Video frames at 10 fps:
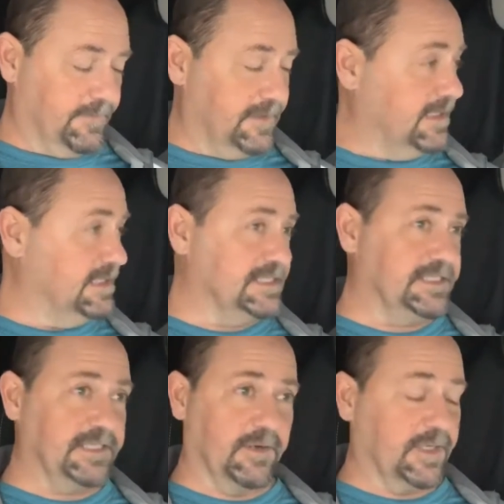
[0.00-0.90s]
it
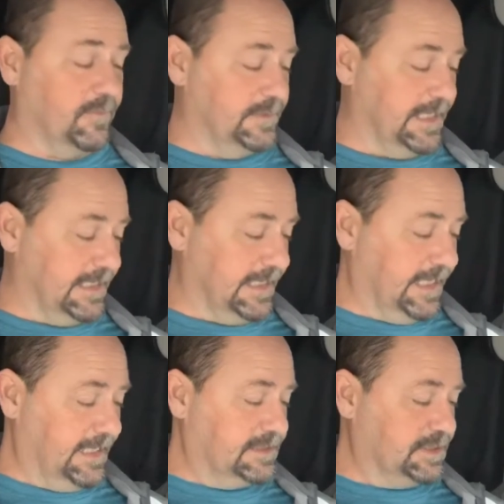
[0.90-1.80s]
started going down
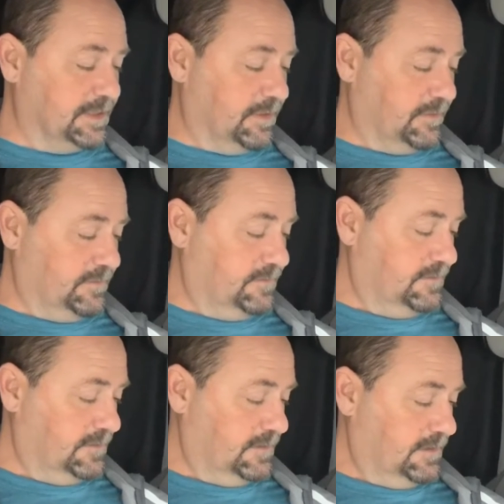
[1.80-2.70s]
again. So,
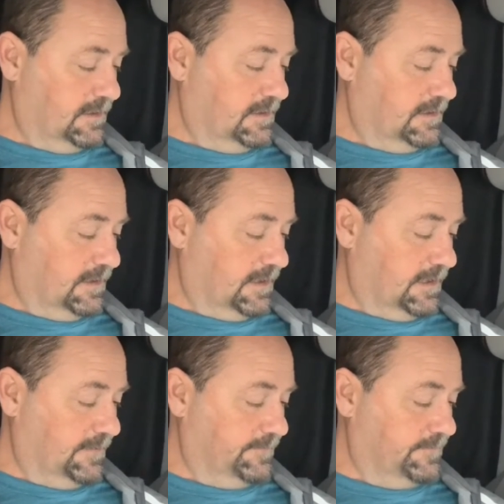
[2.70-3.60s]

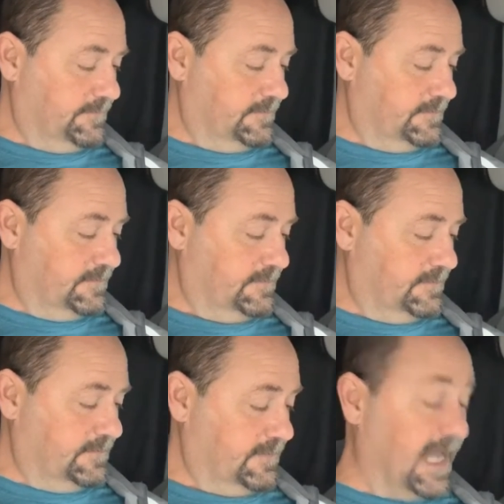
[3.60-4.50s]

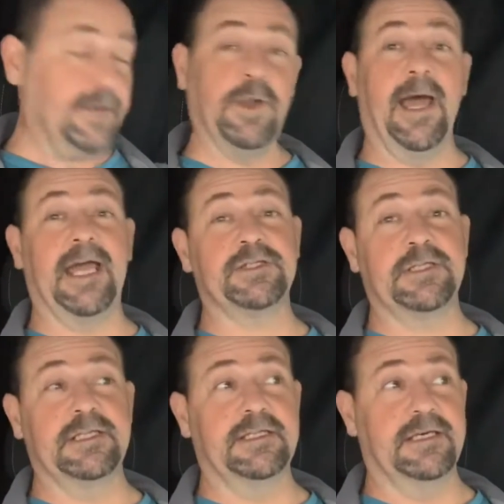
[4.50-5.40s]
I know
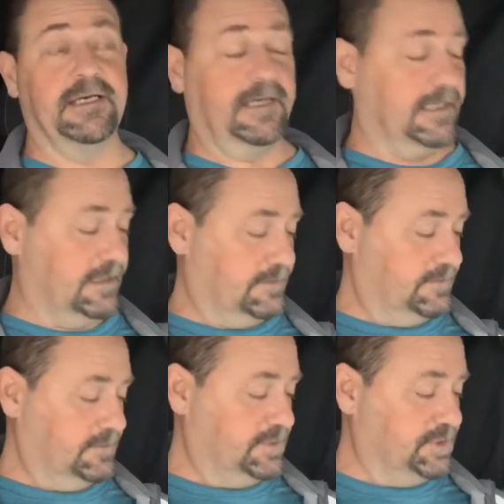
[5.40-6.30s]
actually the
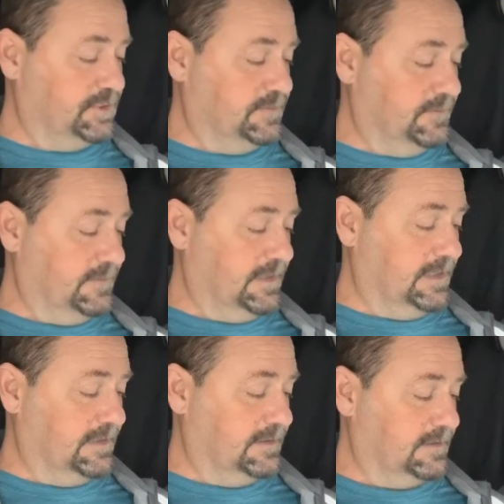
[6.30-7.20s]

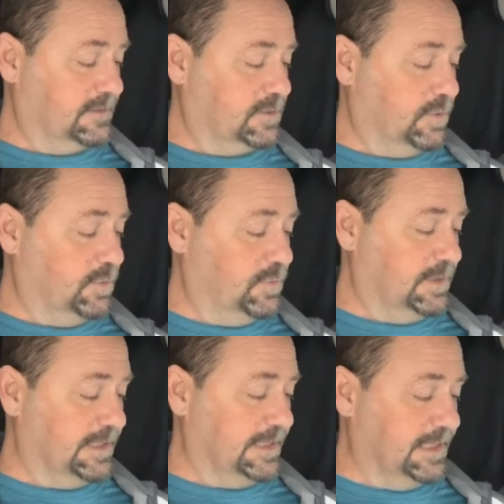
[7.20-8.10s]

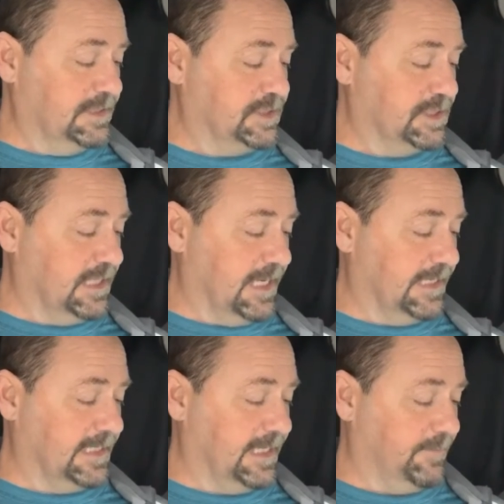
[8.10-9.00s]
coolant engine
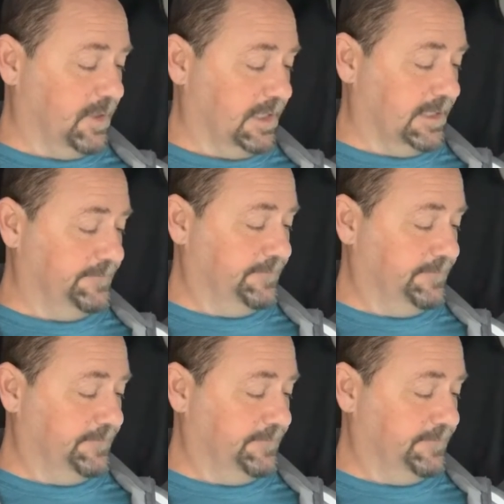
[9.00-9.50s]
light came on,